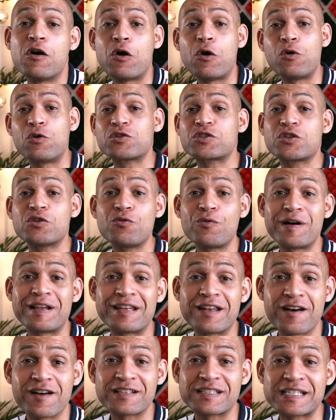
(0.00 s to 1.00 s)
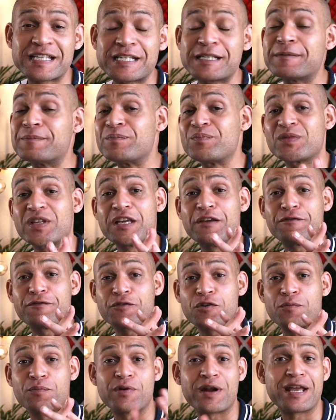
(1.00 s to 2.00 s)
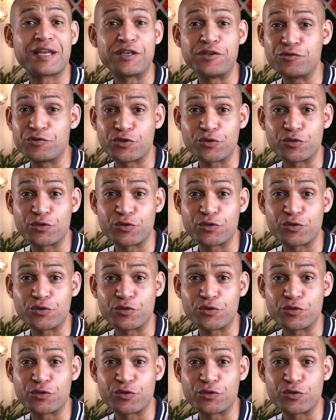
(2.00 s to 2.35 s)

Also, one last thing, if you're brand new